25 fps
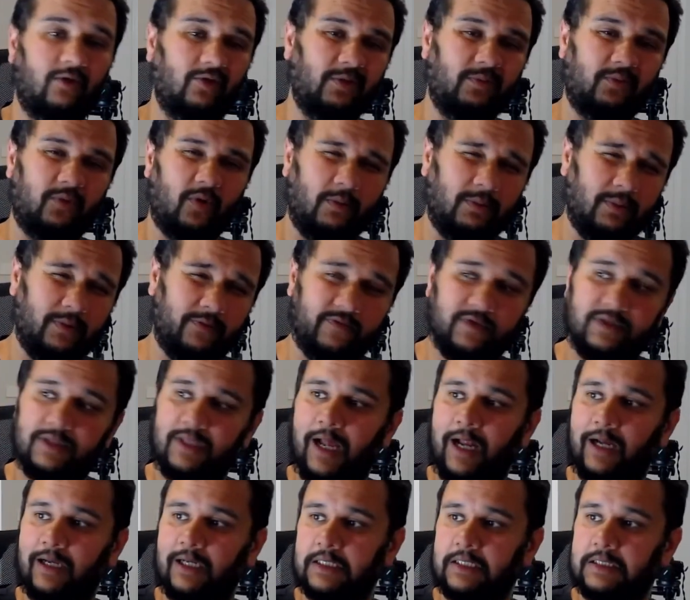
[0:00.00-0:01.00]
Now the problem with
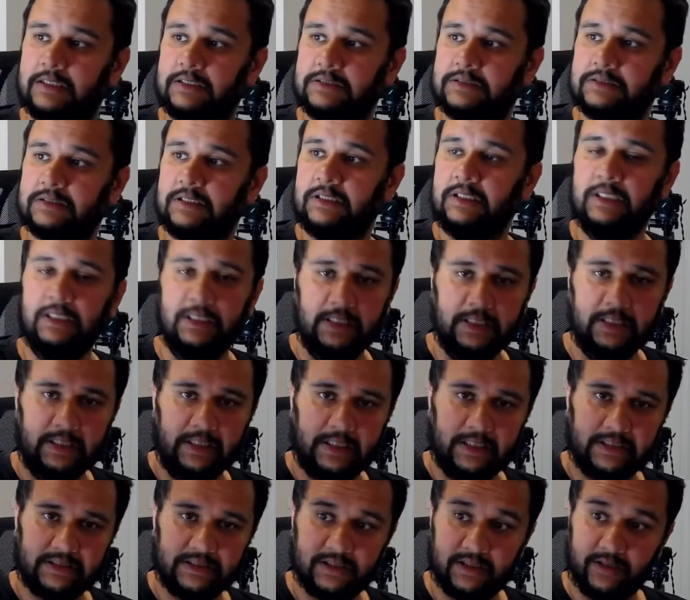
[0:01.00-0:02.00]
that is
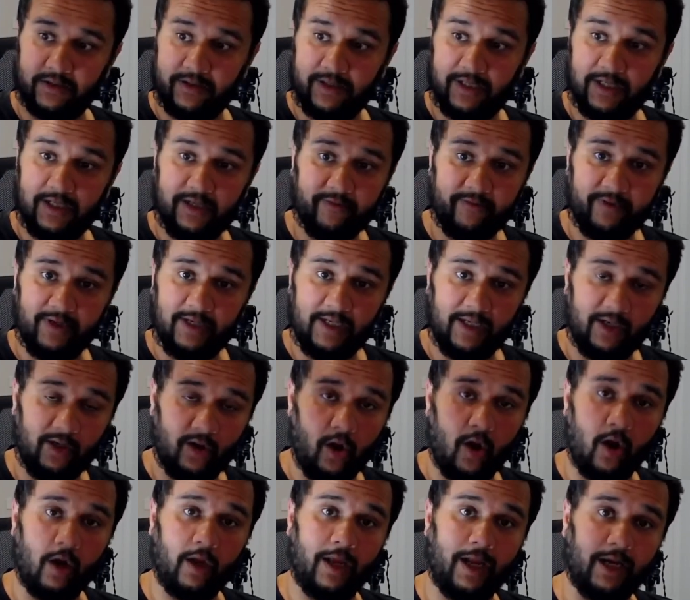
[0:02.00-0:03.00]
it's really
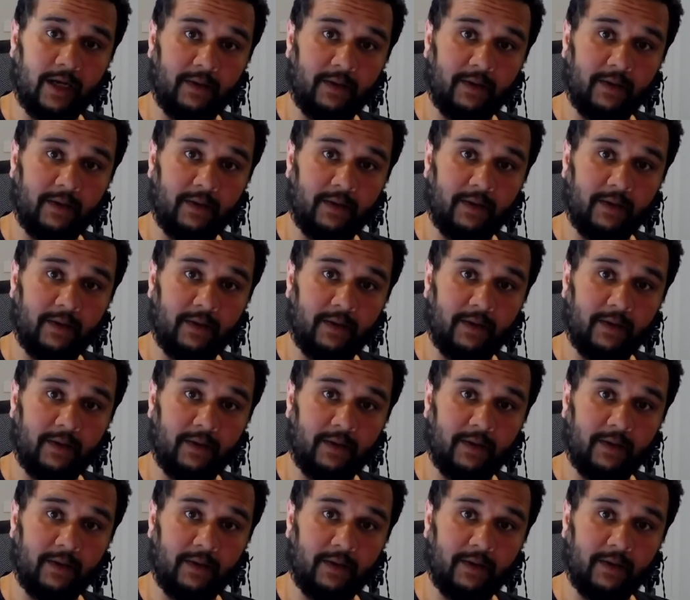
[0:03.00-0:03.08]
long